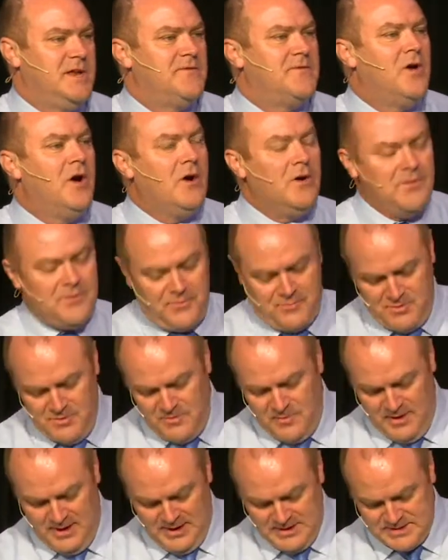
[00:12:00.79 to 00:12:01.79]
have gone through
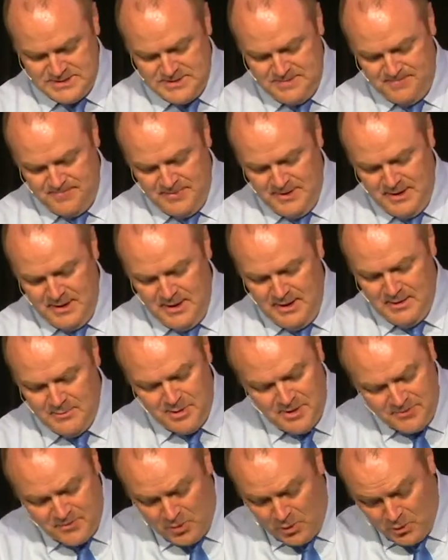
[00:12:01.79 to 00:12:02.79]
this.
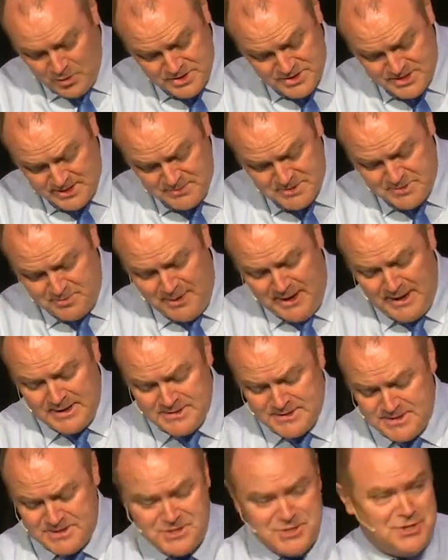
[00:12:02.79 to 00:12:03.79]
But of course, some
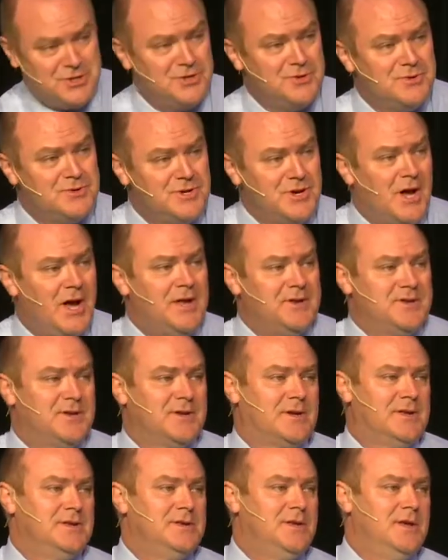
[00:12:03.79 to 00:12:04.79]
spouses choose not to
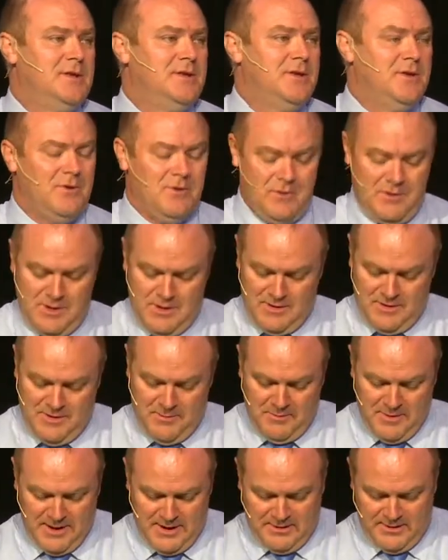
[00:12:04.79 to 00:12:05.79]
continue the
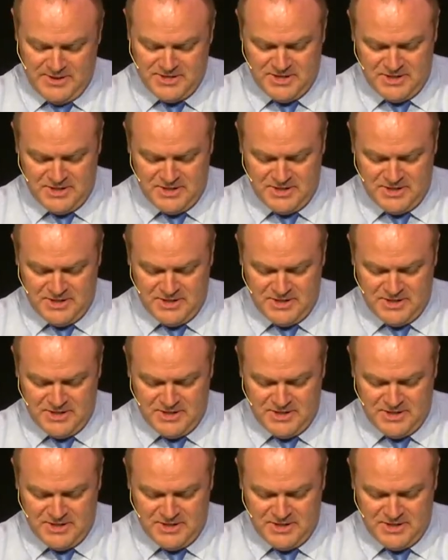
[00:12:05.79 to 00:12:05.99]
marriage.